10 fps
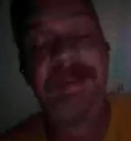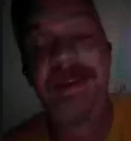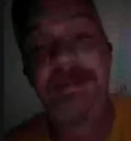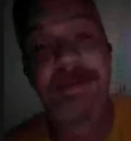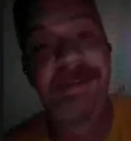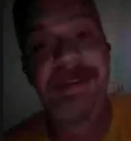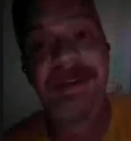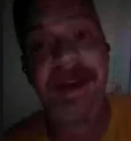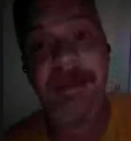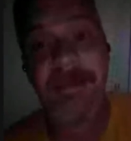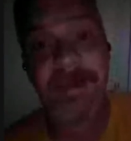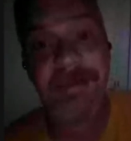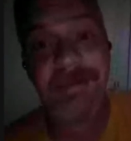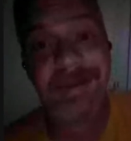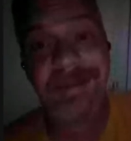15%
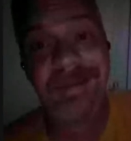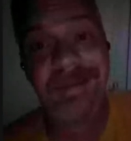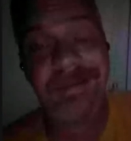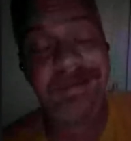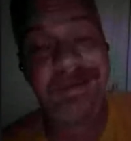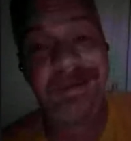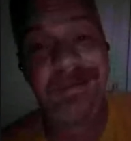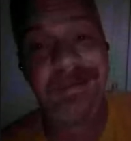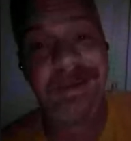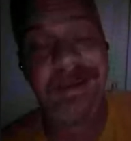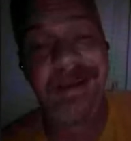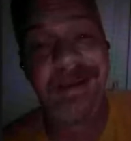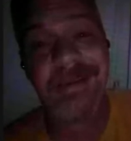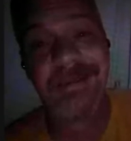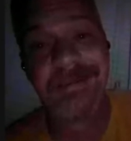African myself. I mean,
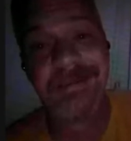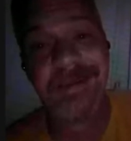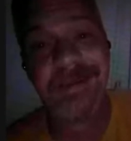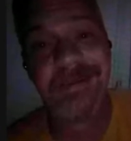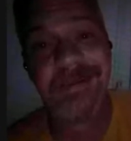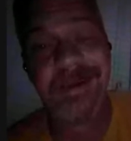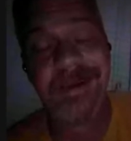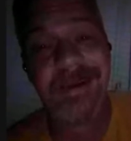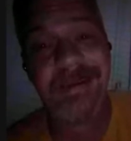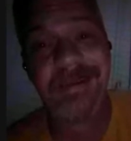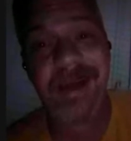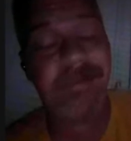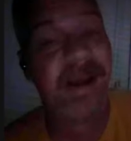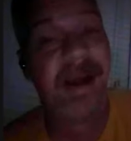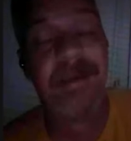goddamn.
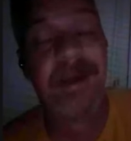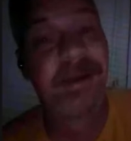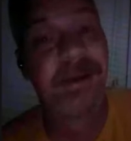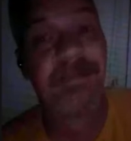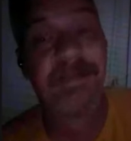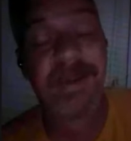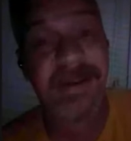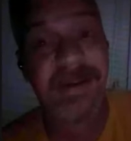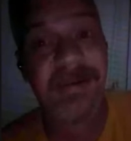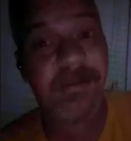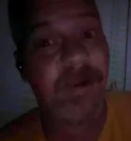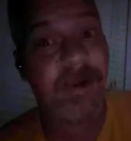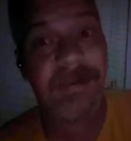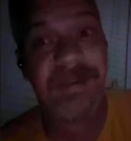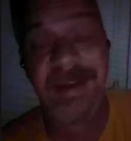I mean, I'm a good blend of
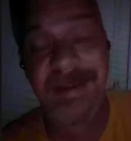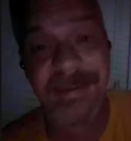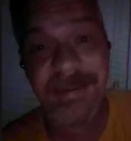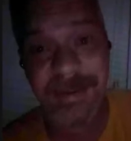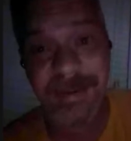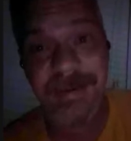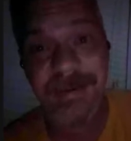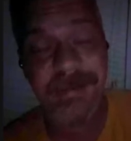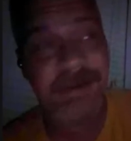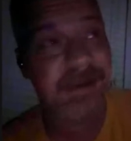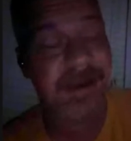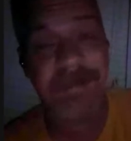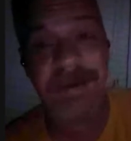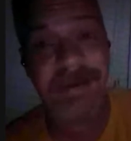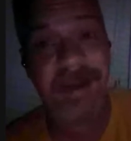whatever Texas is because
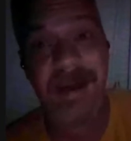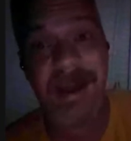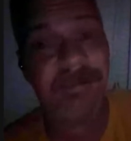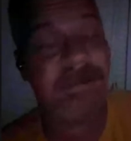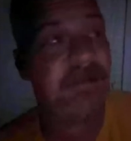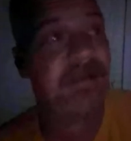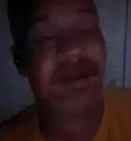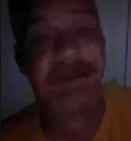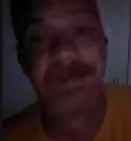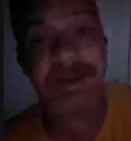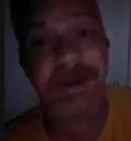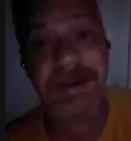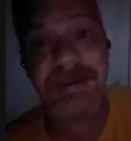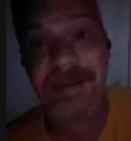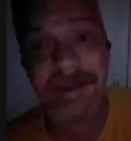I have family that's been
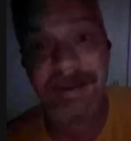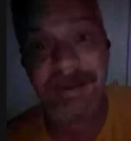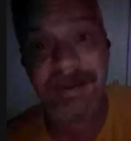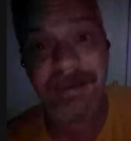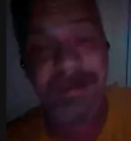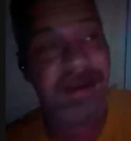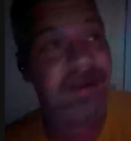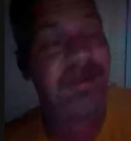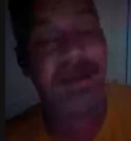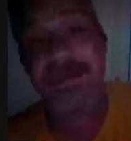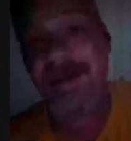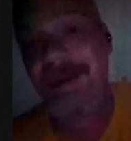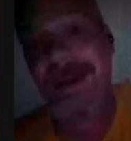here in Texas a long time, and then my